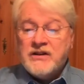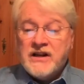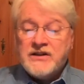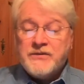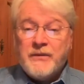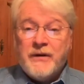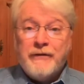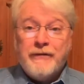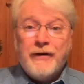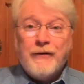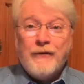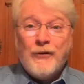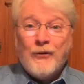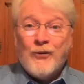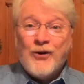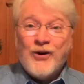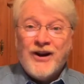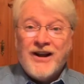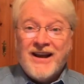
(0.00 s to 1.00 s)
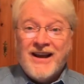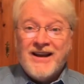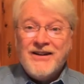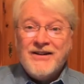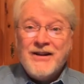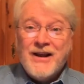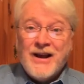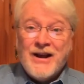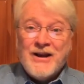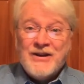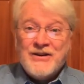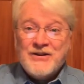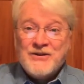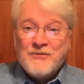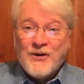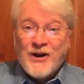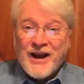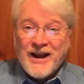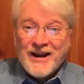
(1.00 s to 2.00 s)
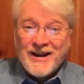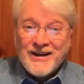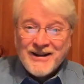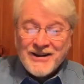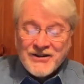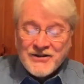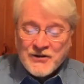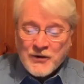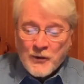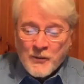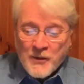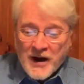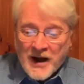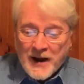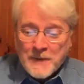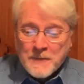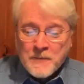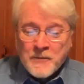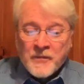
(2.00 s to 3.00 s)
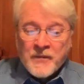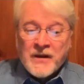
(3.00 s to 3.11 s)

that's my favorite word again, splanchnizomai,